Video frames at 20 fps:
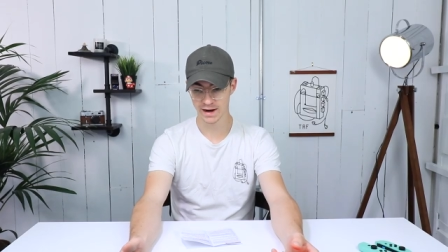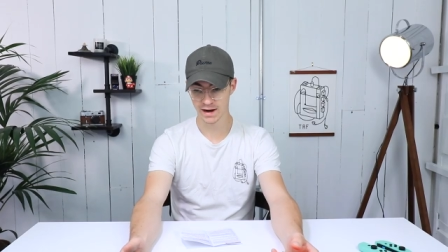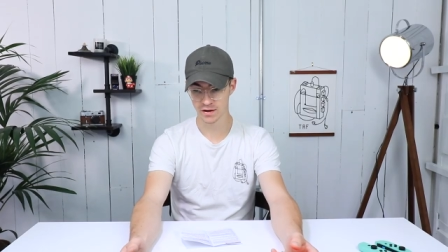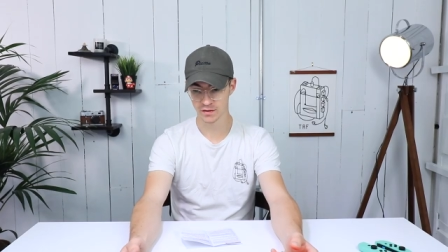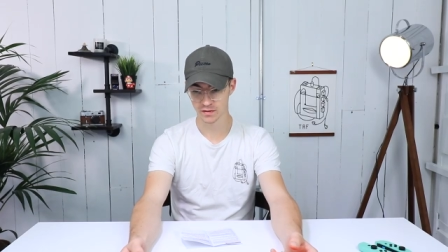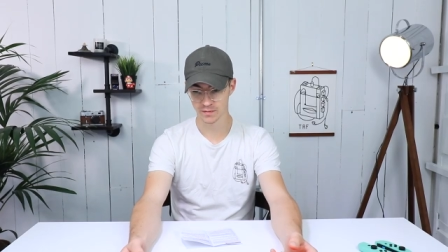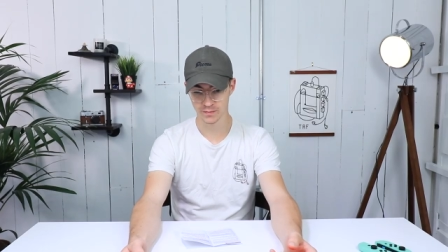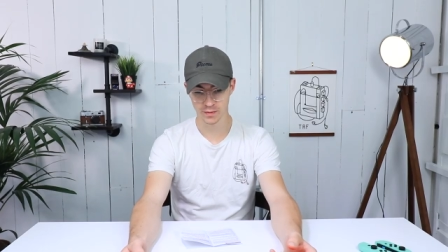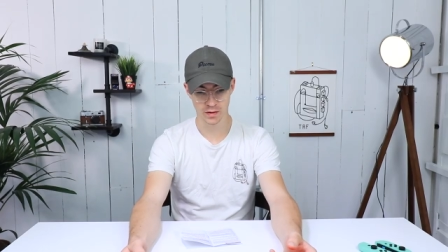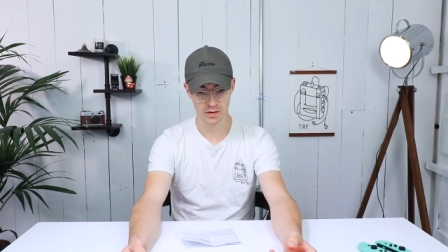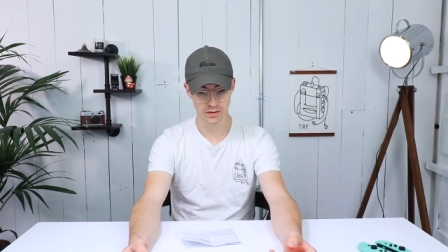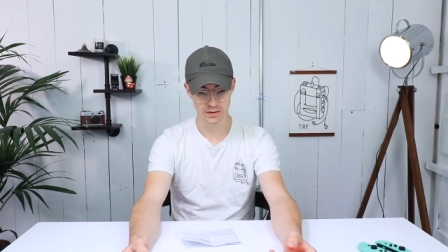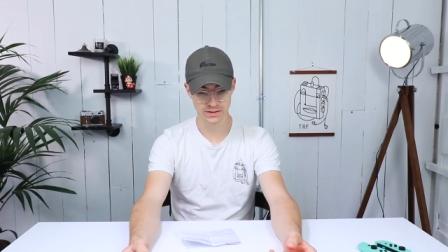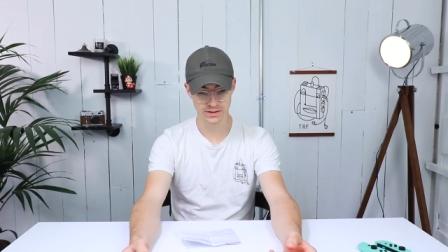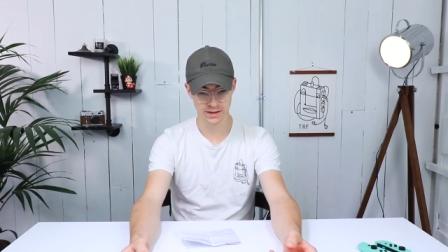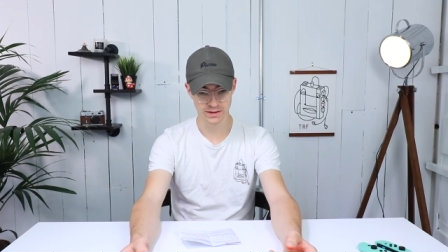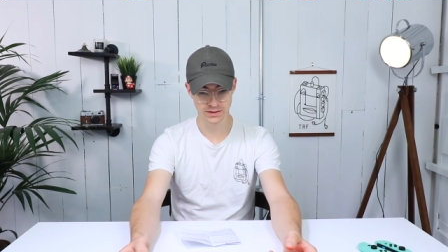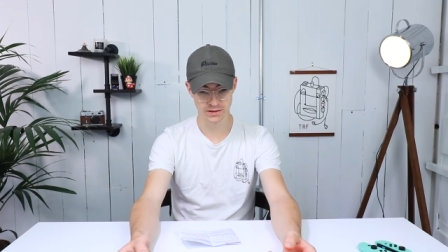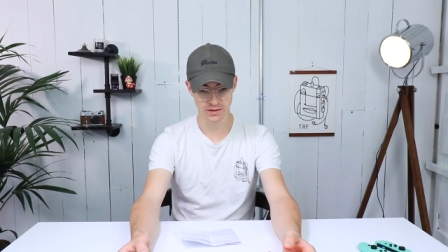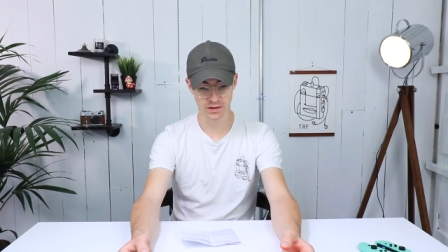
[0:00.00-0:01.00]
out of the box.
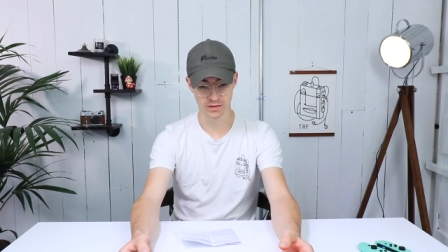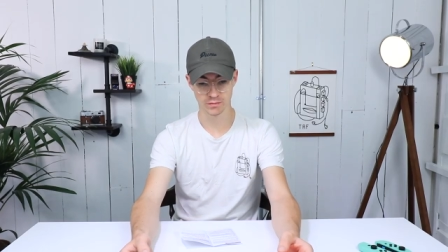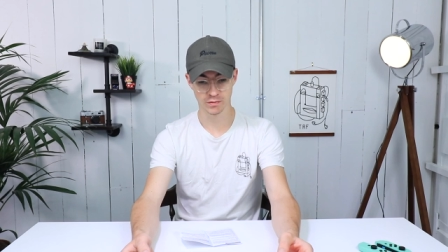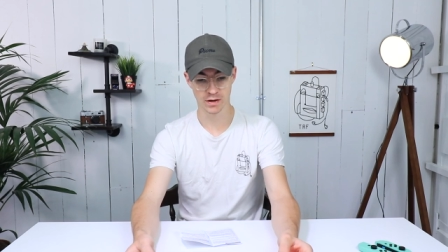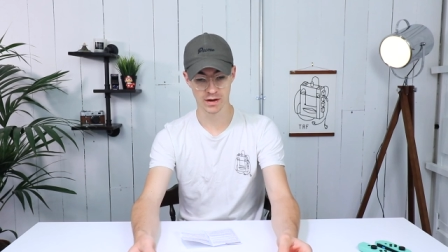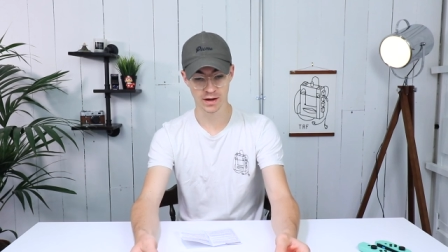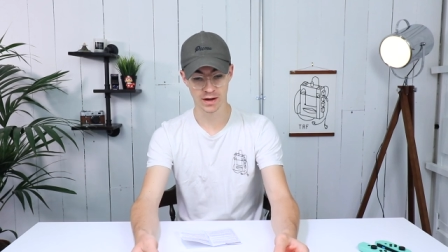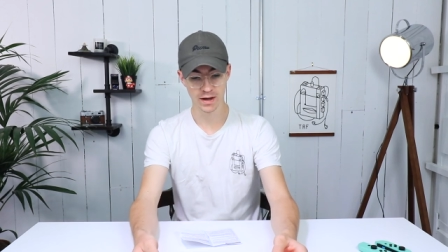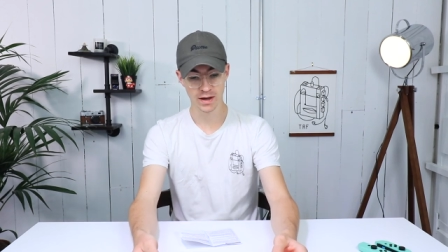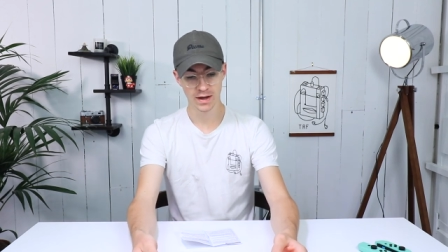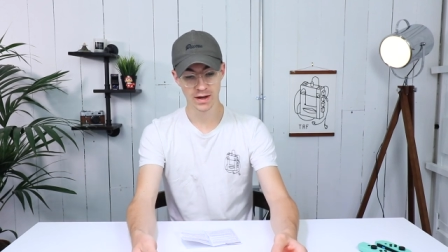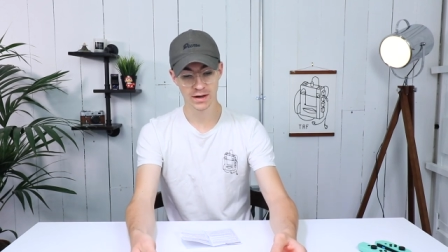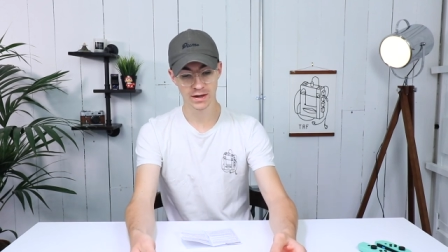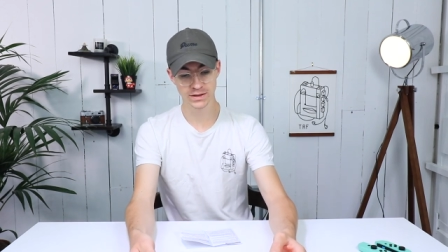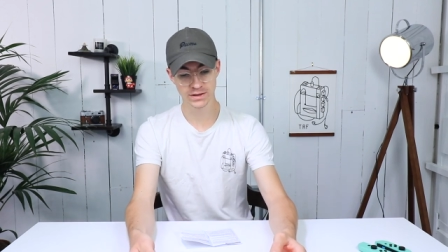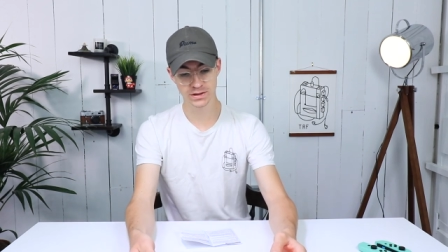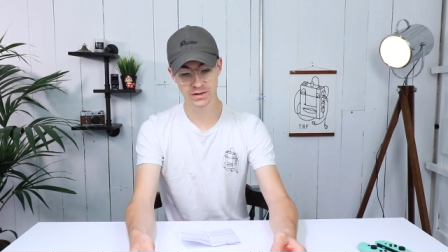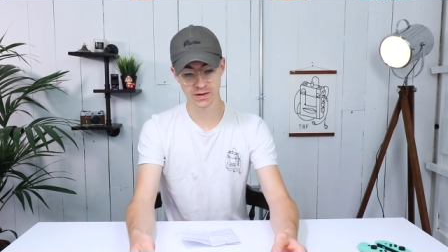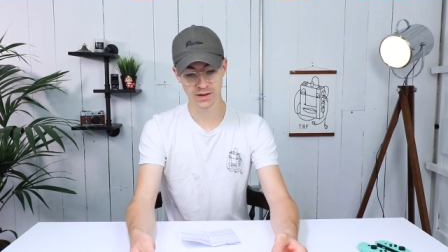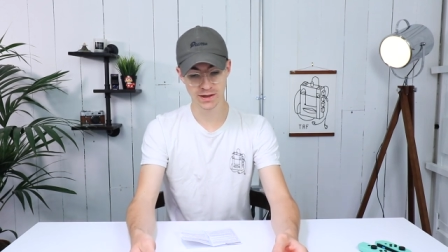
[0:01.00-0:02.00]
That's good. Right,
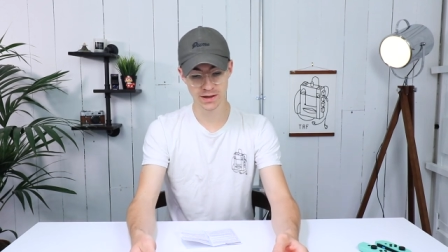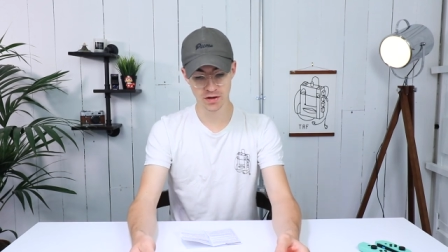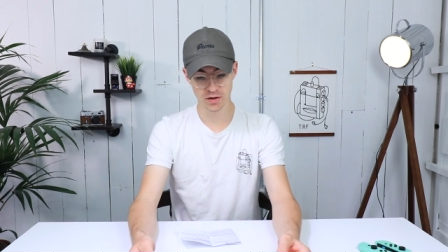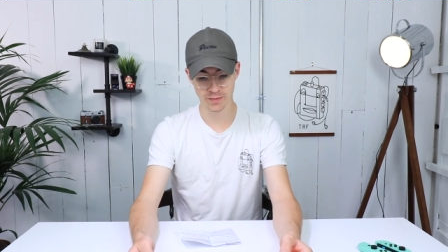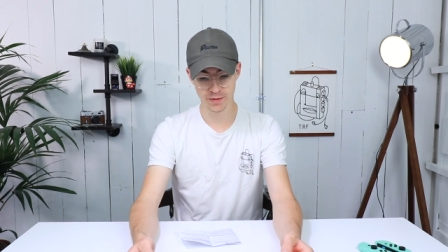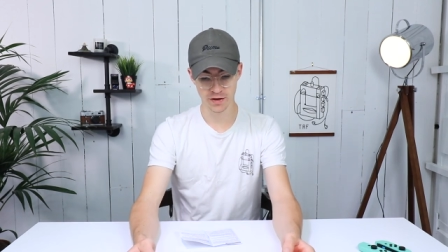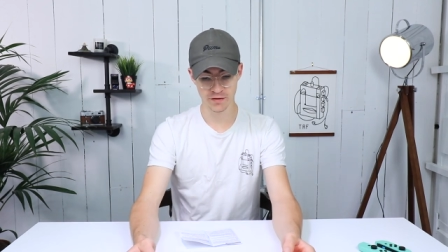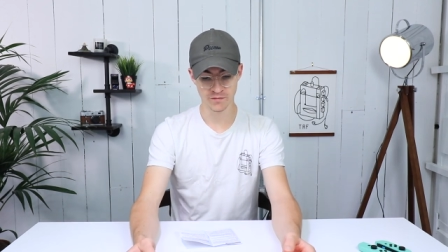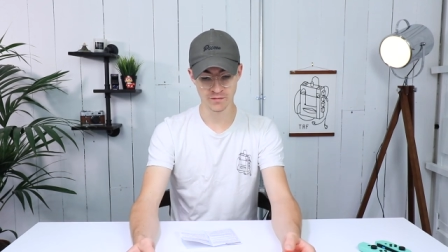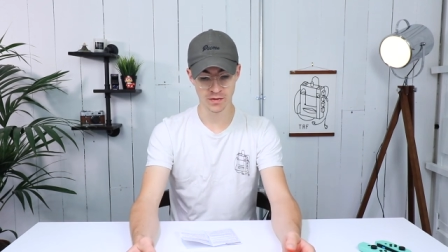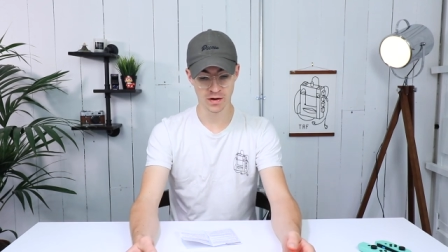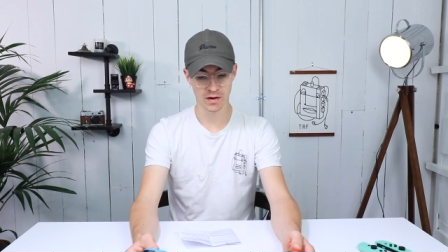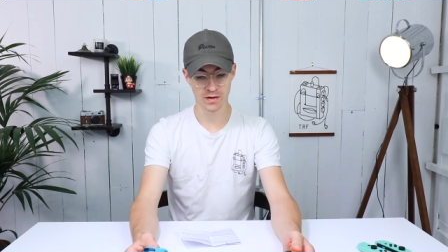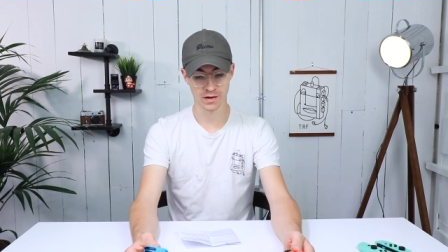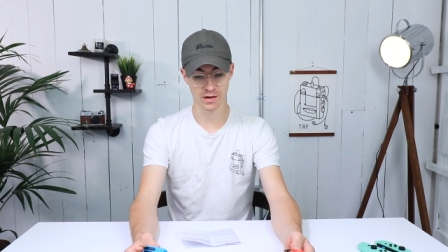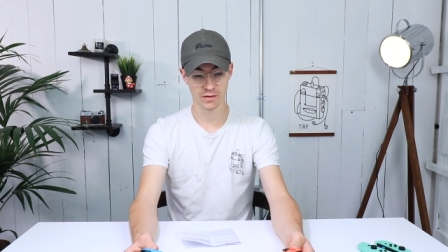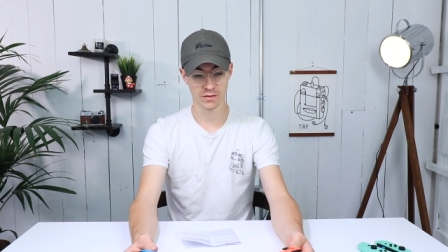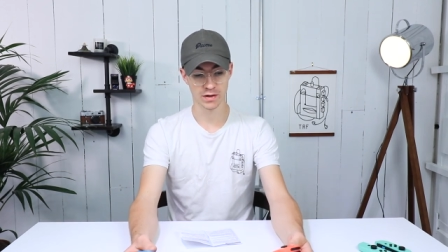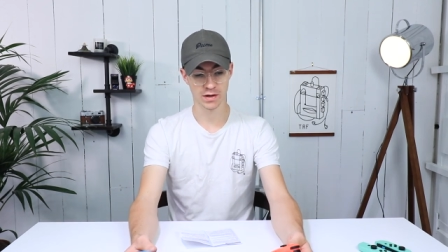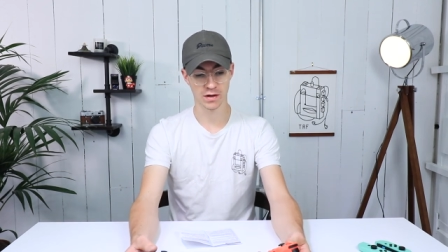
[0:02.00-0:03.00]
let's try a little bit of
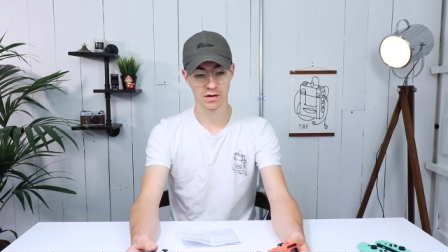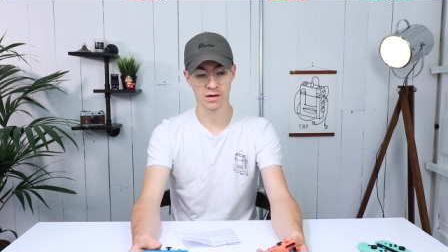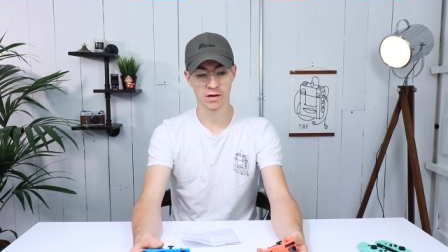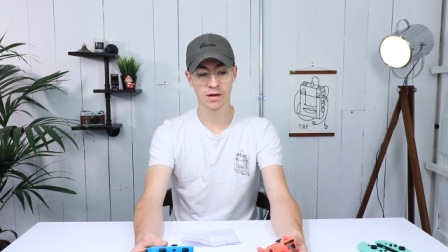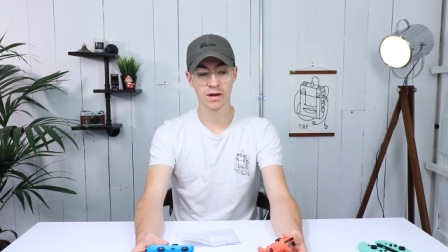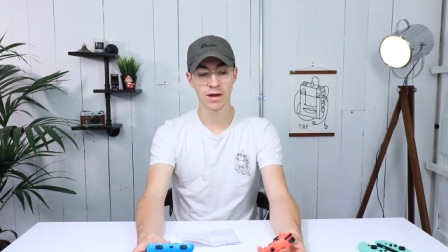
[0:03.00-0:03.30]
Mario Kart.